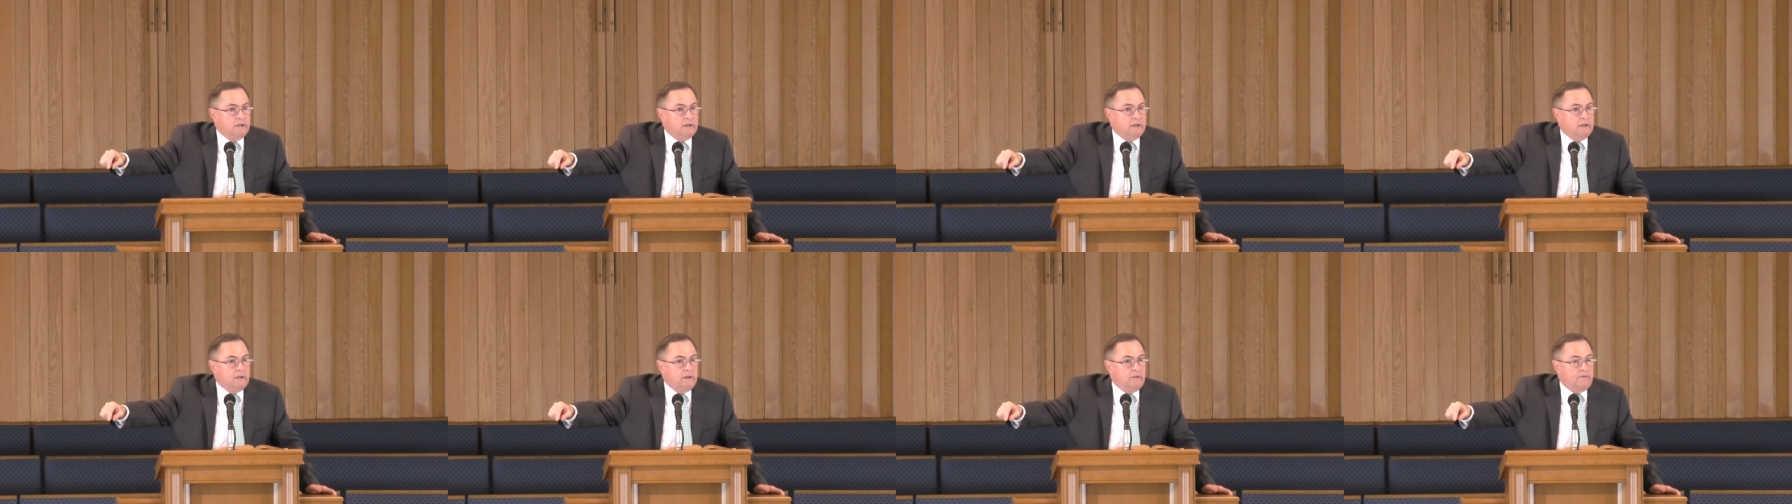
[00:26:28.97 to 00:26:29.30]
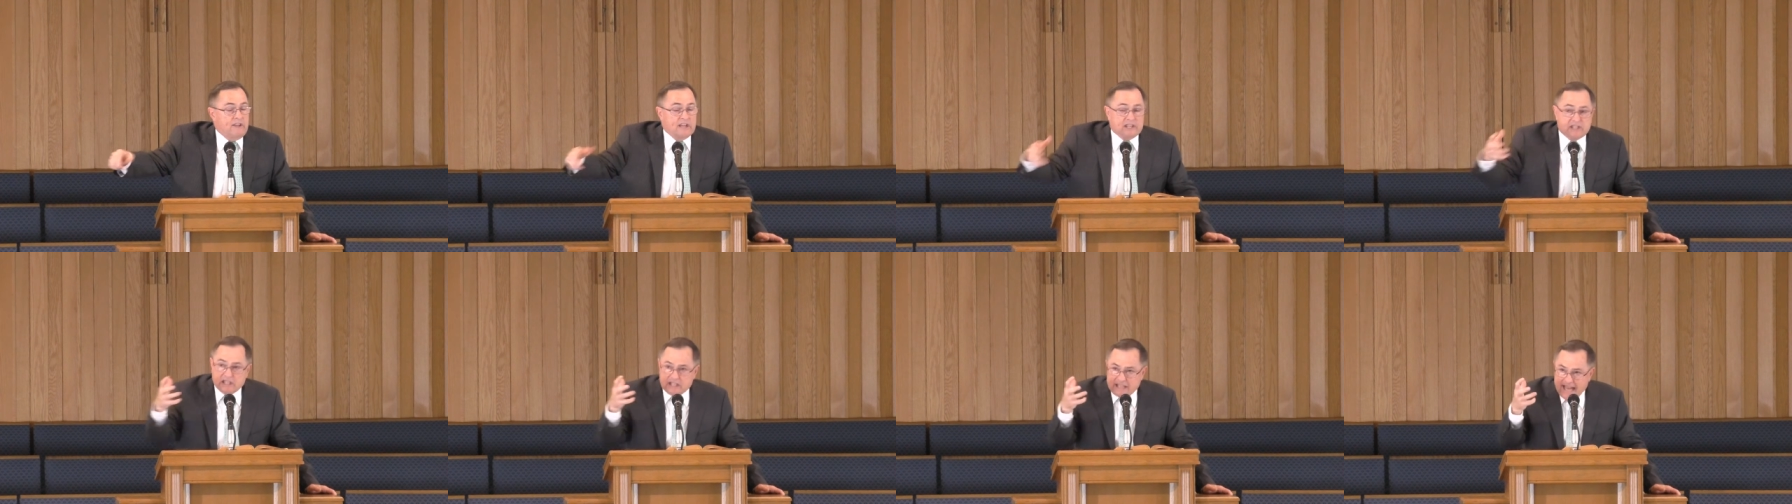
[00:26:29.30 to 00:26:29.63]

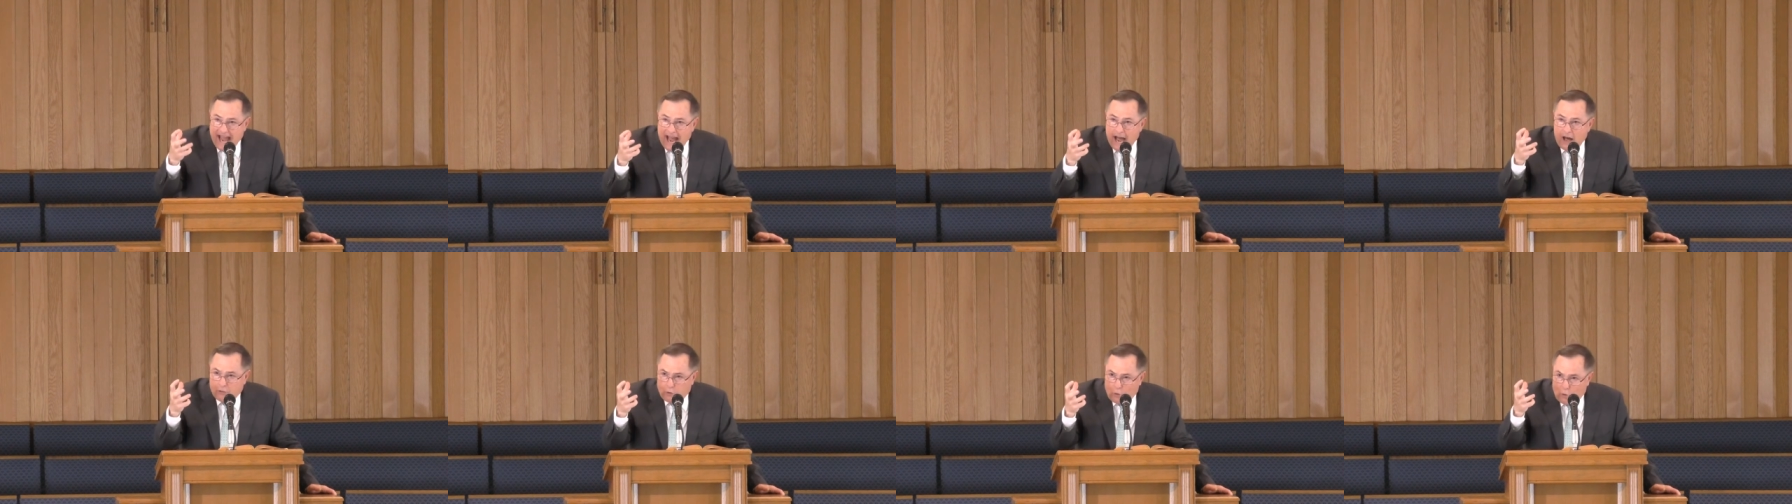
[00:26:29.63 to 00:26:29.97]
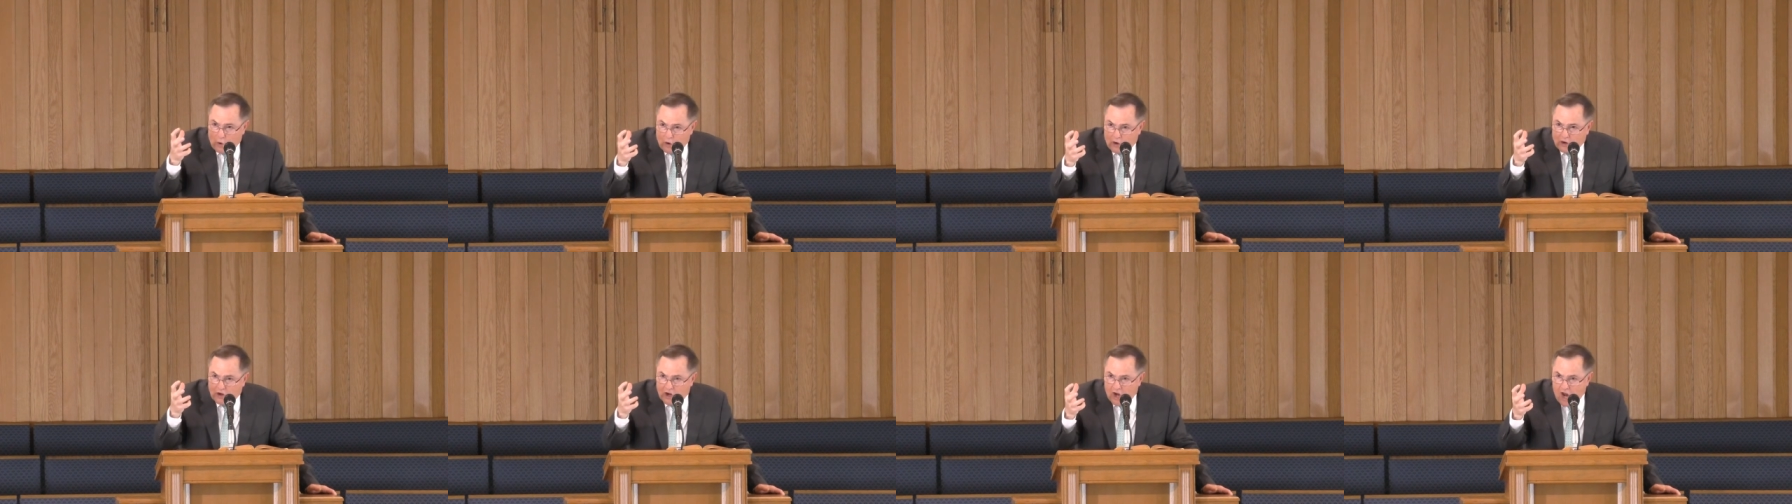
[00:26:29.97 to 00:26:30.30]
This is how the
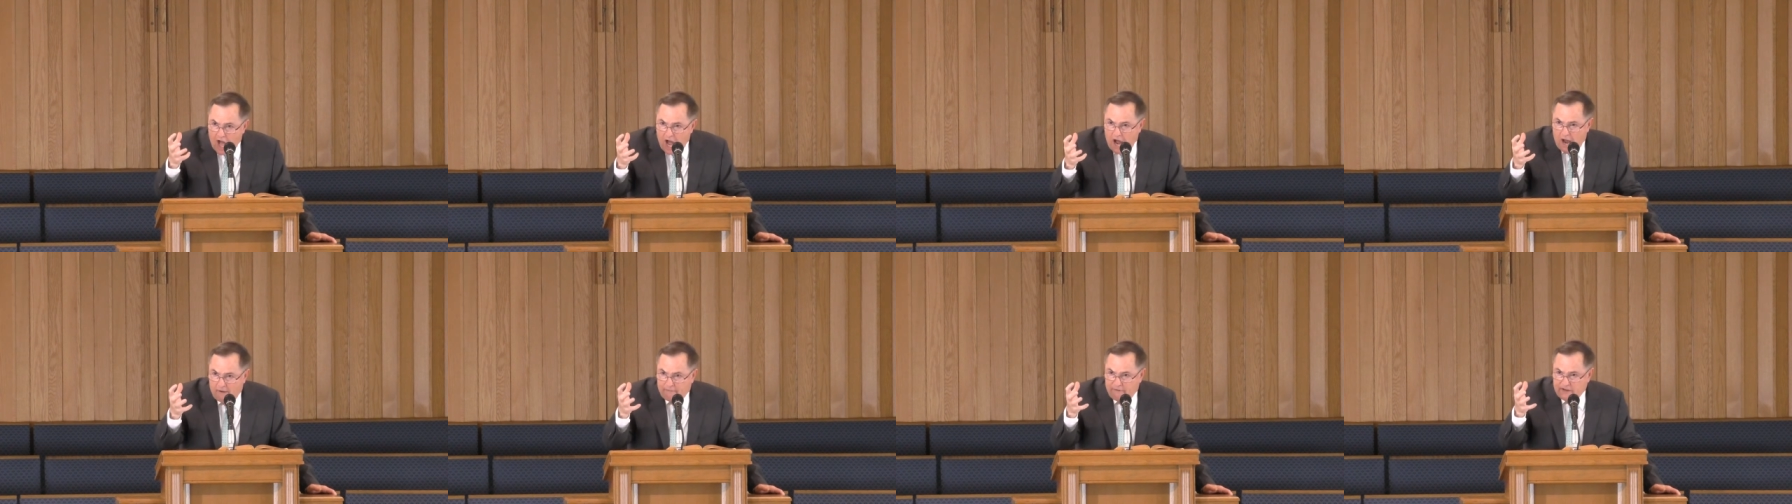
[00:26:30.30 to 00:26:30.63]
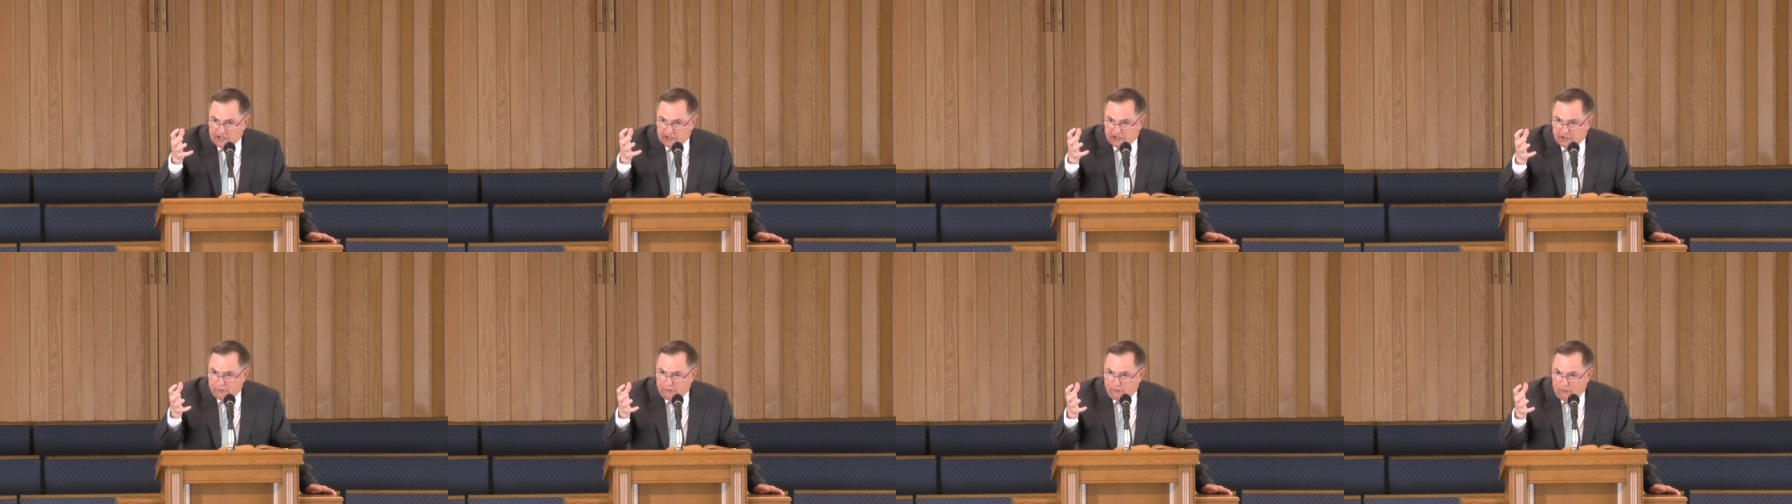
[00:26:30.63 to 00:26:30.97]
word love is
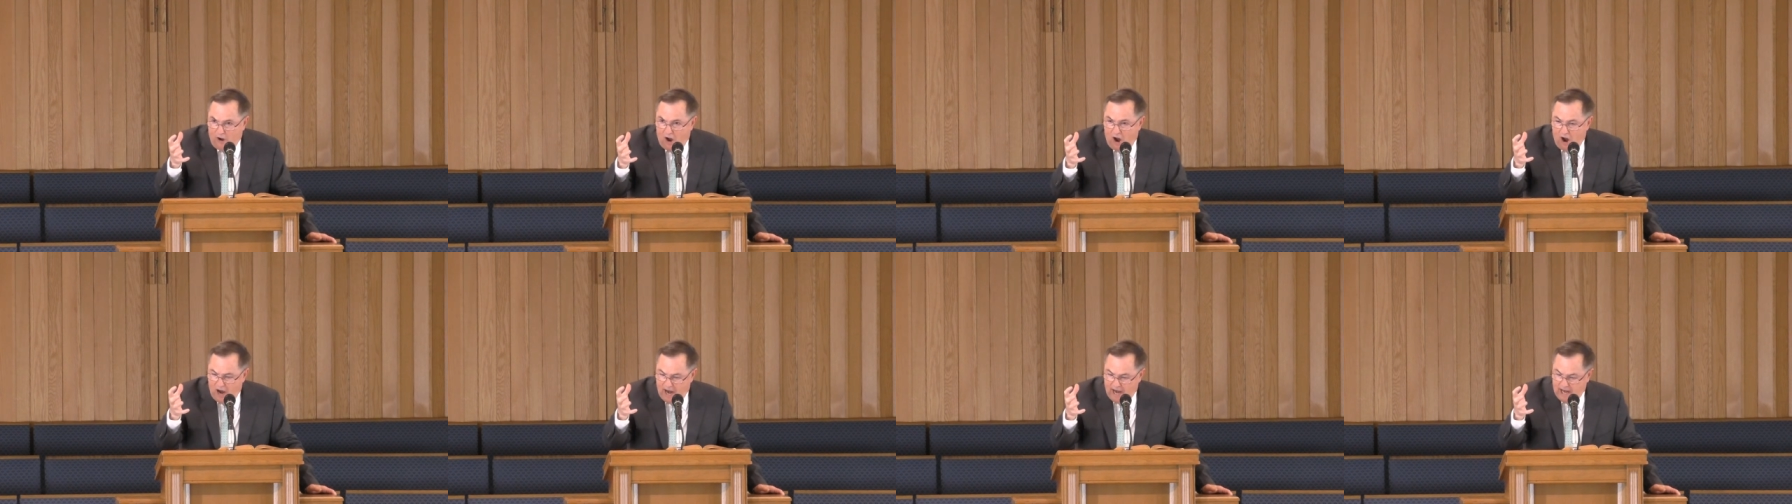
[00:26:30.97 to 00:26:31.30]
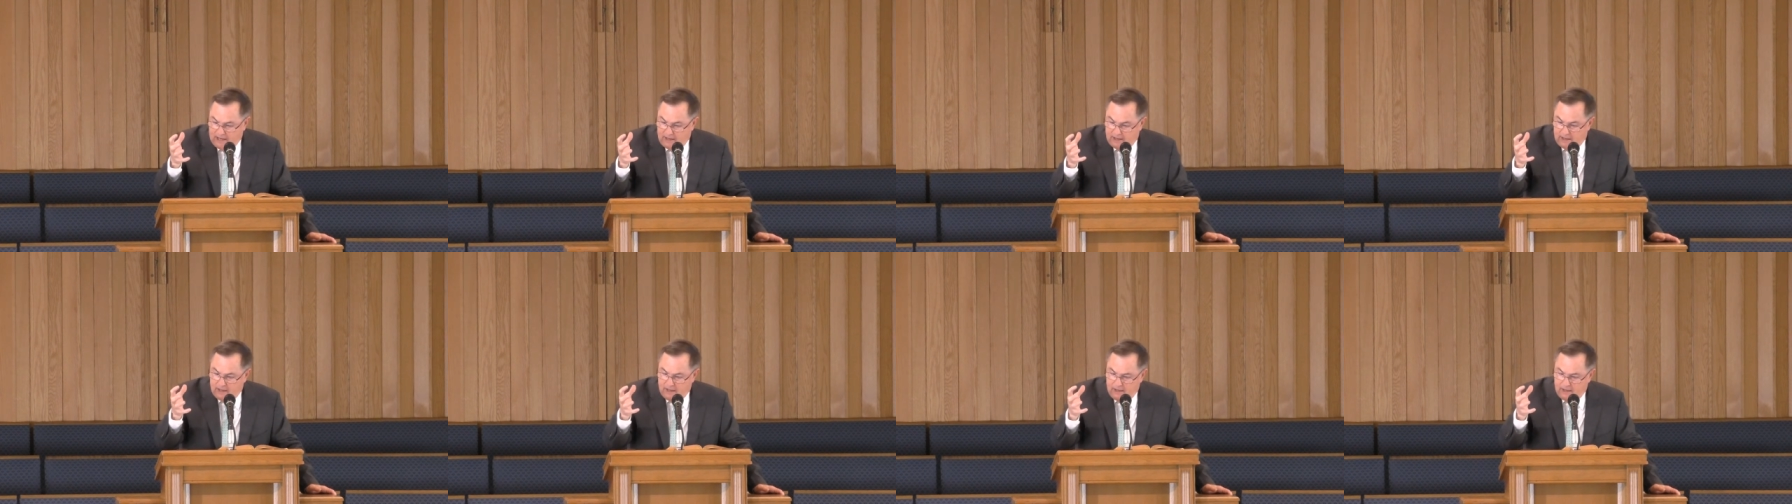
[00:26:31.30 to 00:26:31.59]
defined.